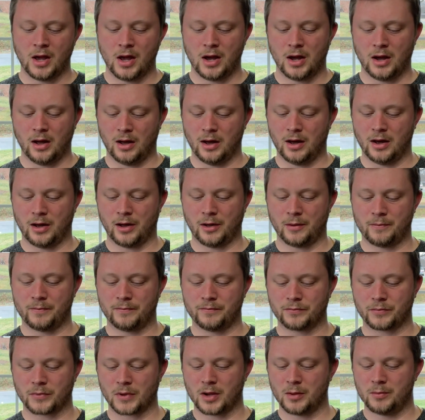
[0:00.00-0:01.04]

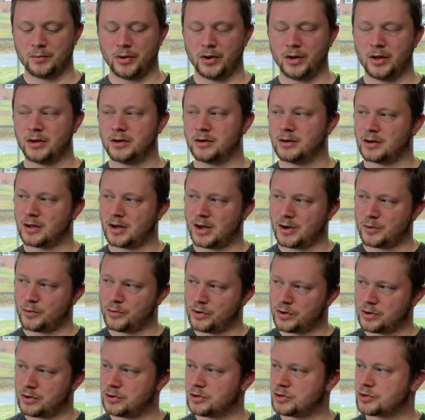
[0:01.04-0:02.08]
But I
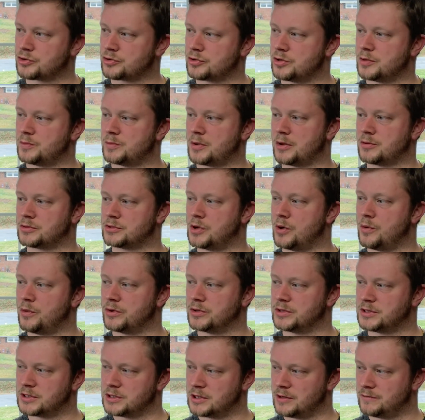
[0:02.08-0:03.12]
went on a trip. I was going
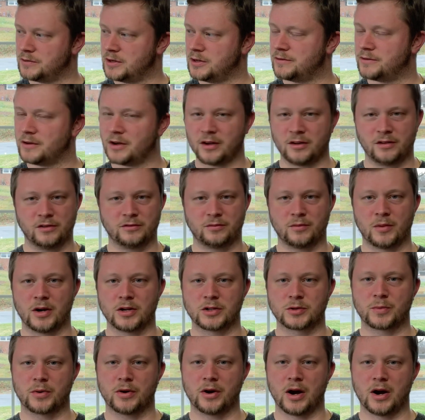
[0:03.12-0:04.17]
75 miles
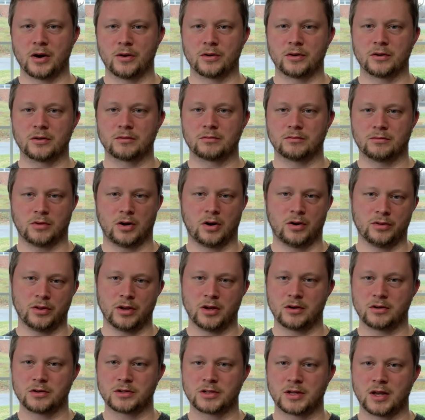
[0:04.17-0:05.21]
per hour on the
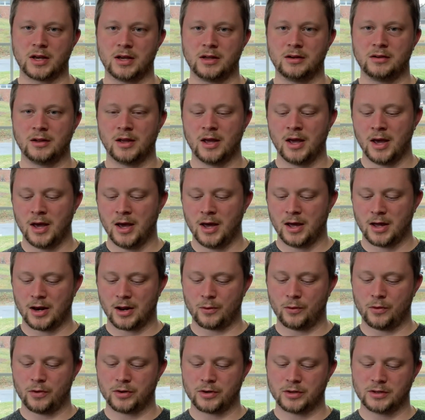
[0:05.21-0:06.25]
interstate. I
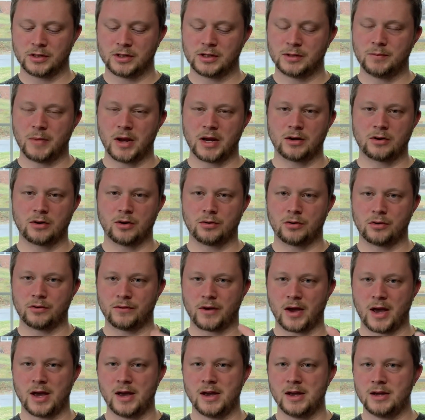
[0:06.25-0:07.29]
wanted to make note of
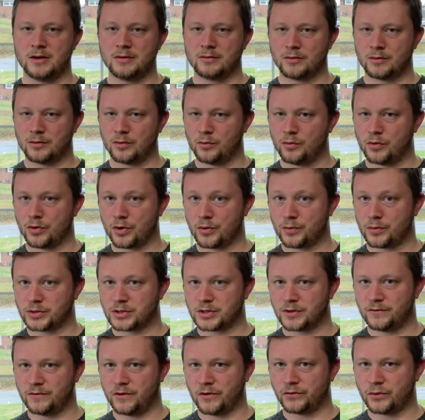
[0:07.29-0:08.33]
A, where was the
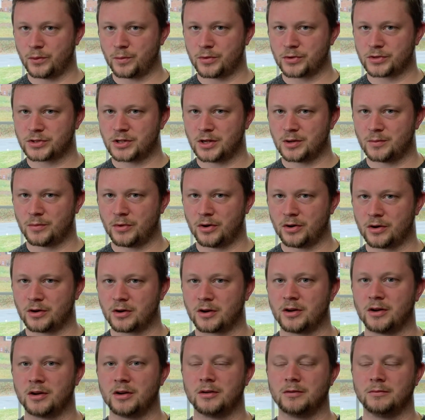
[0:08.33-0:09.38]
50% mark?
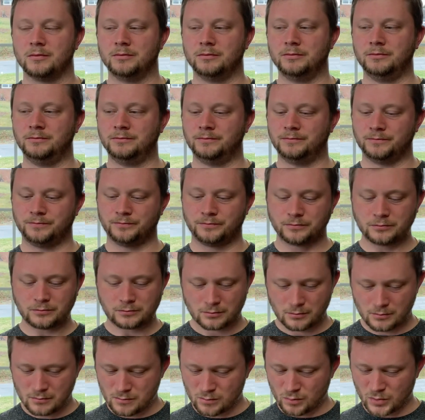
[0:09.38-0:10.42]
And
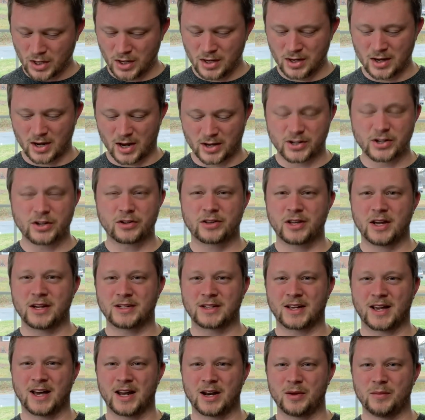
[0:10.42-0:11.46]
then I took that to
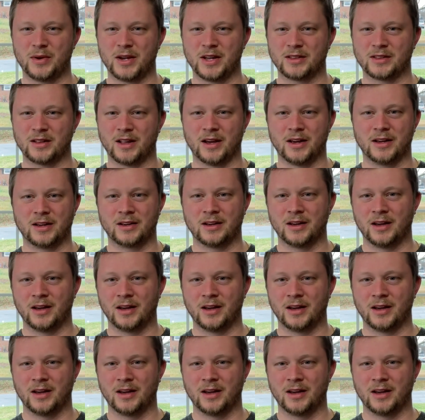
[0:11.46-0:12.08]
kind of mean like,